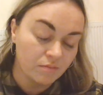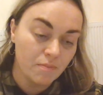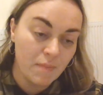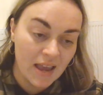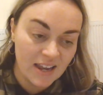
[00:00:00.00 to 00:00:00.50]

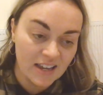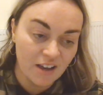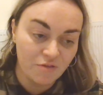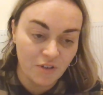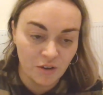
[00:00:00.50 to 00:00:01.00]
Make
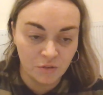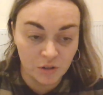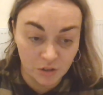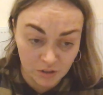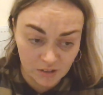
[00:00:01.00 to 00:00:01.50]
a phone
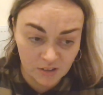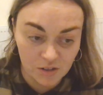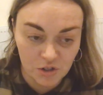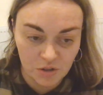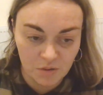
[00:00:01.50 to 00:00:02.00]
call
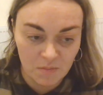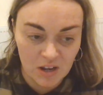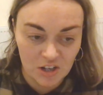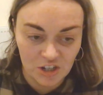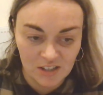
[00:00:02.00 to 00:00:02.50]
to
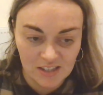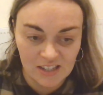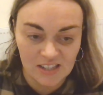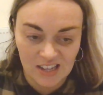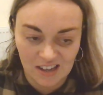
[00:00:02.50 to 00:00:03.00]

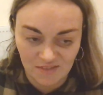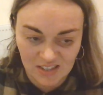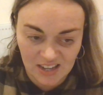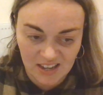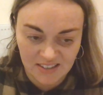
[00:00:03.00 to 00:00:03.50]
emergency
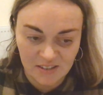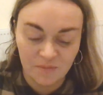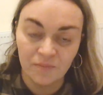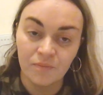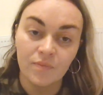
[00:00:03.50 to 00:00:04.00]
services.
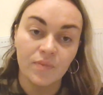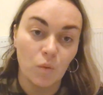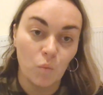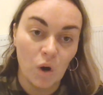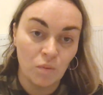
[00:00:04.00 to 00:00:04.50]

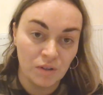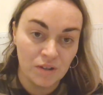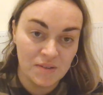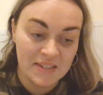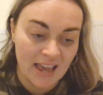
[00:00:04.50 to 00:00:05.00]
What will
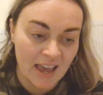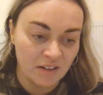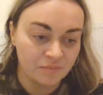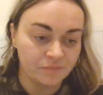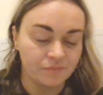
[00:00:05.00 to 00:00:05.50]
you say?